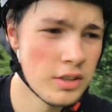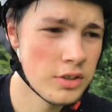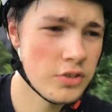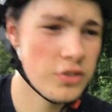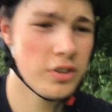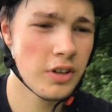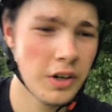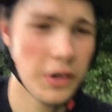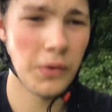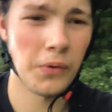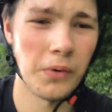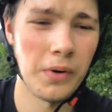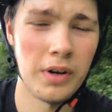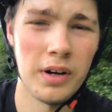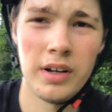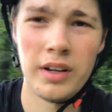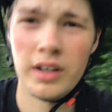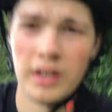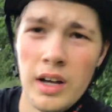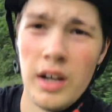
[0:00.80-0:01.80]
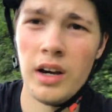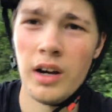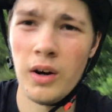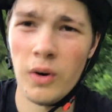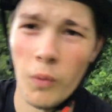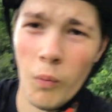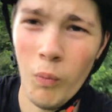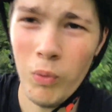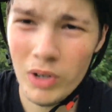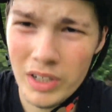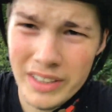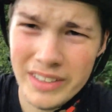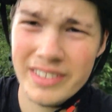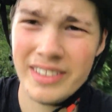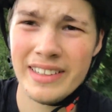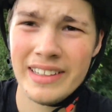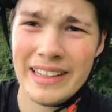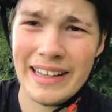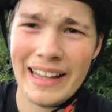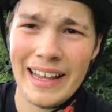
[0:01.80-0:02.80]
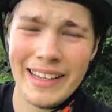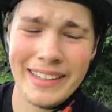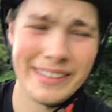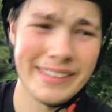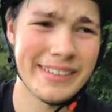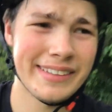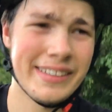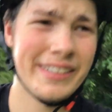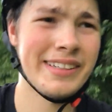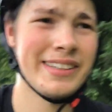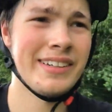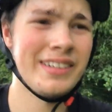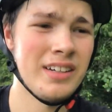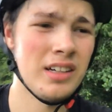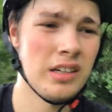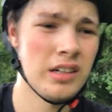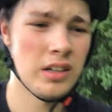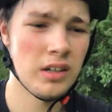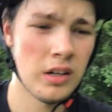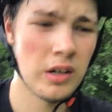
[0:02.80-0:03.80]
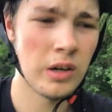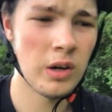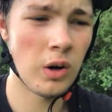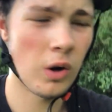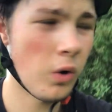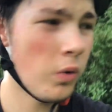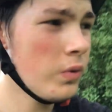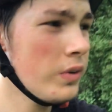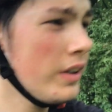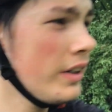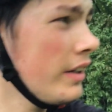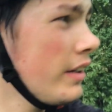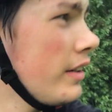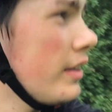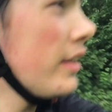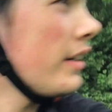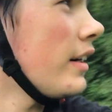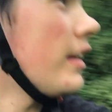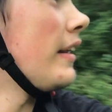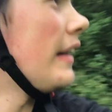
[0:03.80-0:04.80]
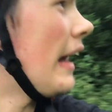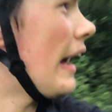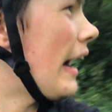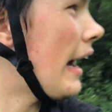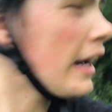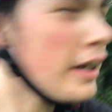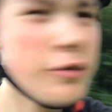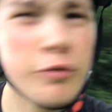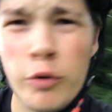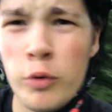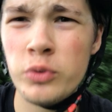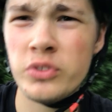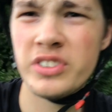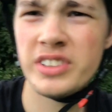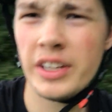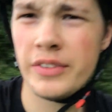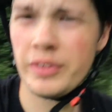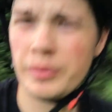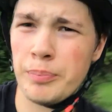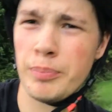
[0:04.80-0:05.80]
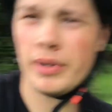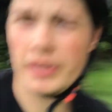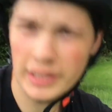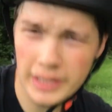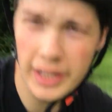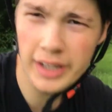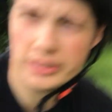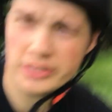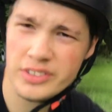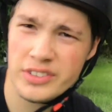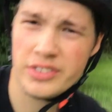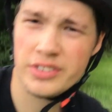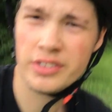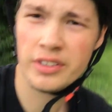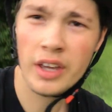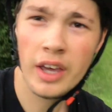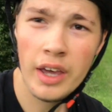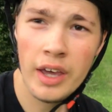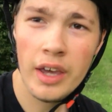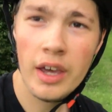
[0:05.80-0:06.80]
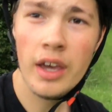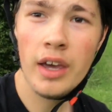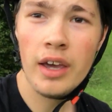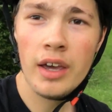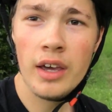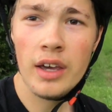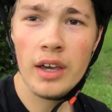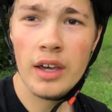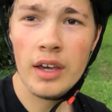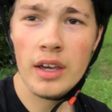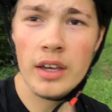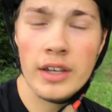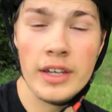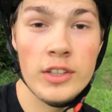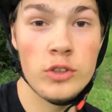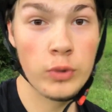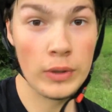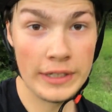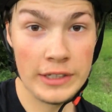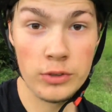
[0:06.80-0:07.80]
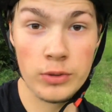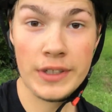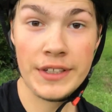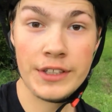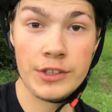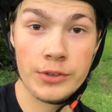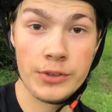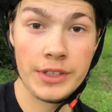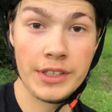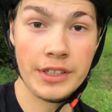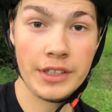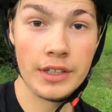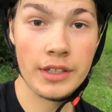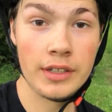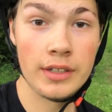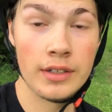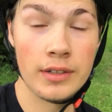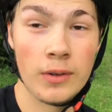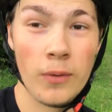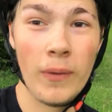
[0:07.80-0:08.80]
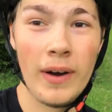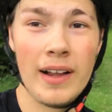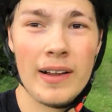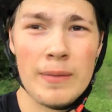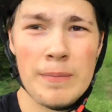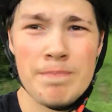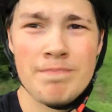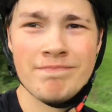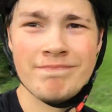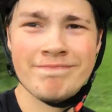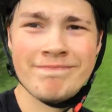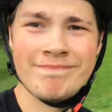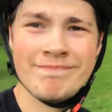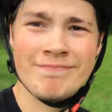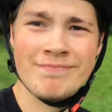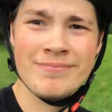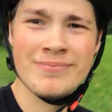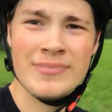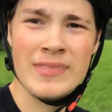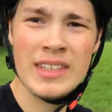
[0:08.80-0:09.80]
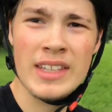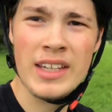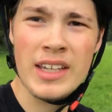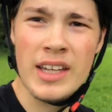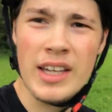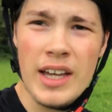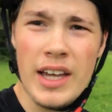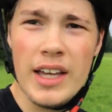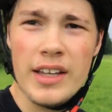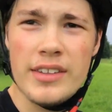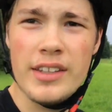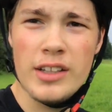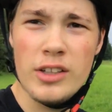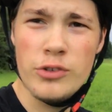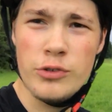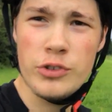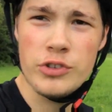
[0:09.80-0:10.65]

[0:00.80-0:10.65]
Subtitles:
So, what is it like owning an iPhone 7 Plus in 2023? Well, to tell you for